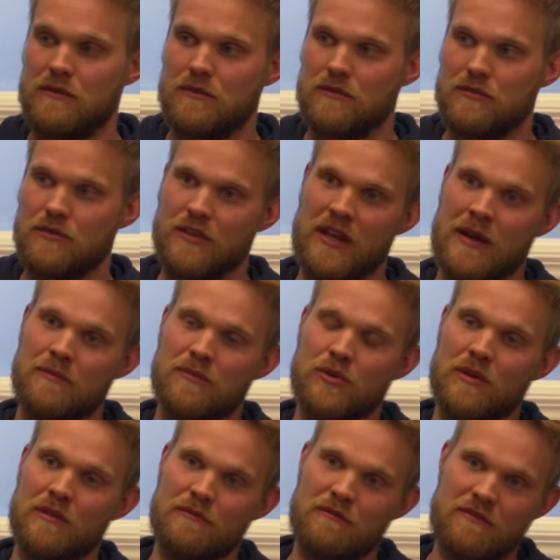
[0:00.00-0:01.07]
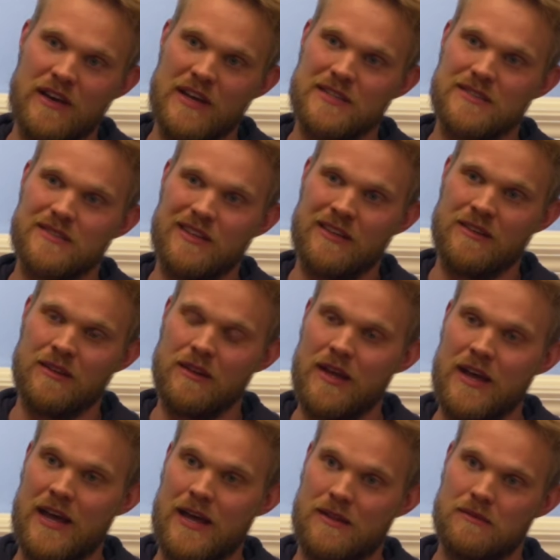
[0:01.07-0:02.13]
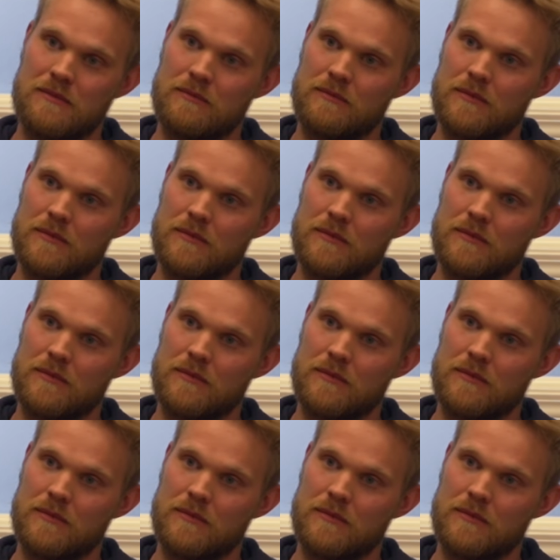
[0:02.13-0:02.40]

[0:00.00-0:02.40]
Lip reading: for them to invest in the land.